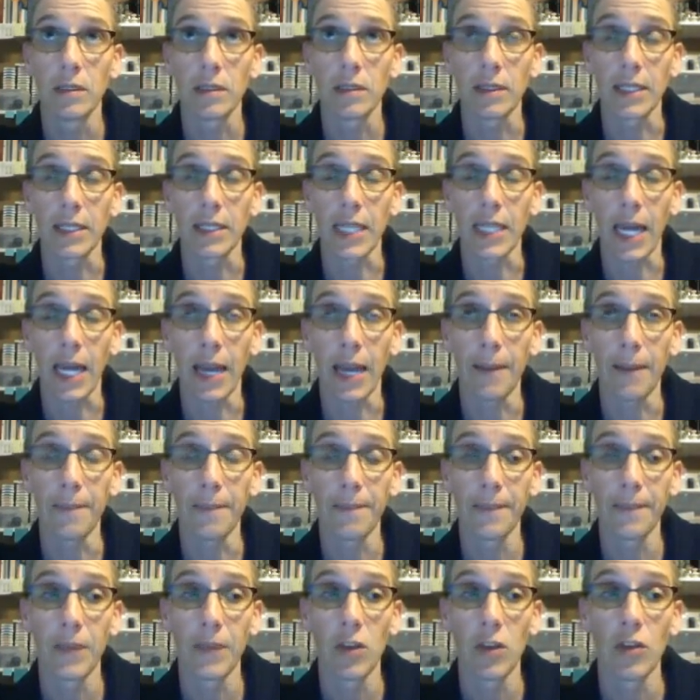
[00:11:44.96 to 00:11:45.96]
to the diet?
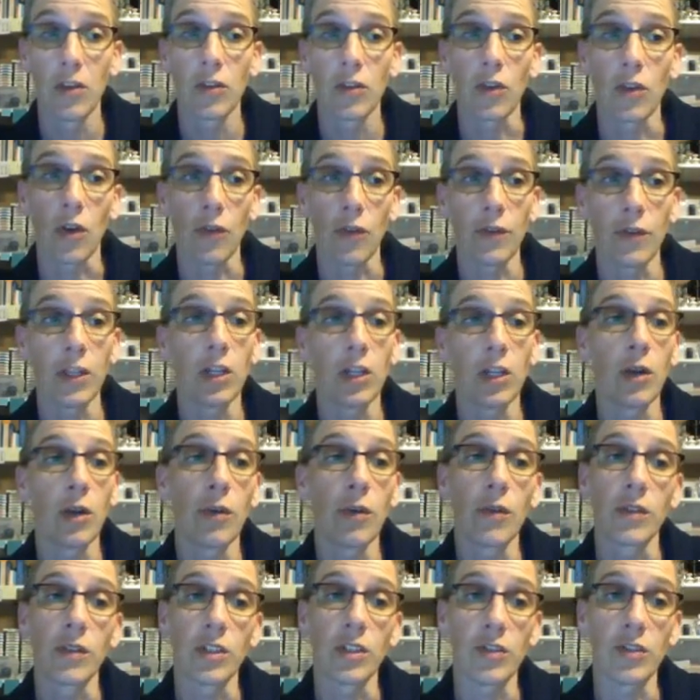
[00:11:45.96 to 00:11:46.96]
So hopefully you know
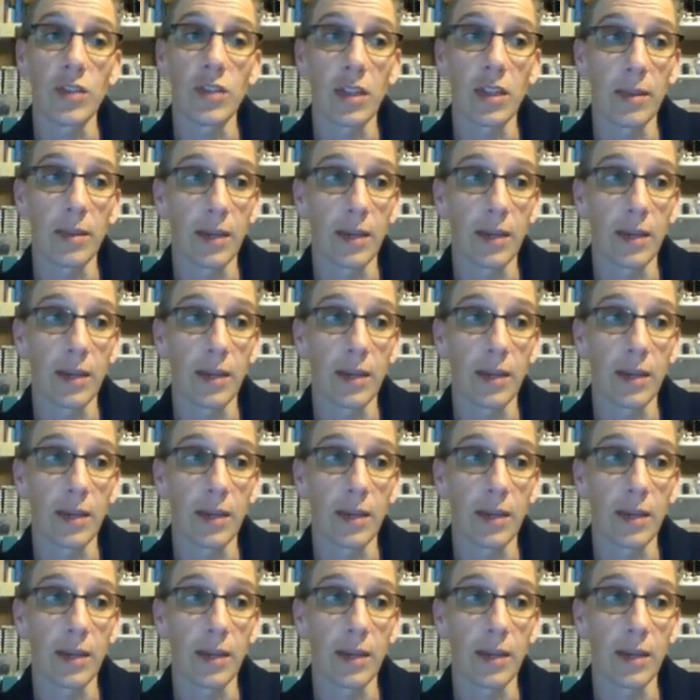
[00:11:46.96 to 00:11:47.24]
we're reducing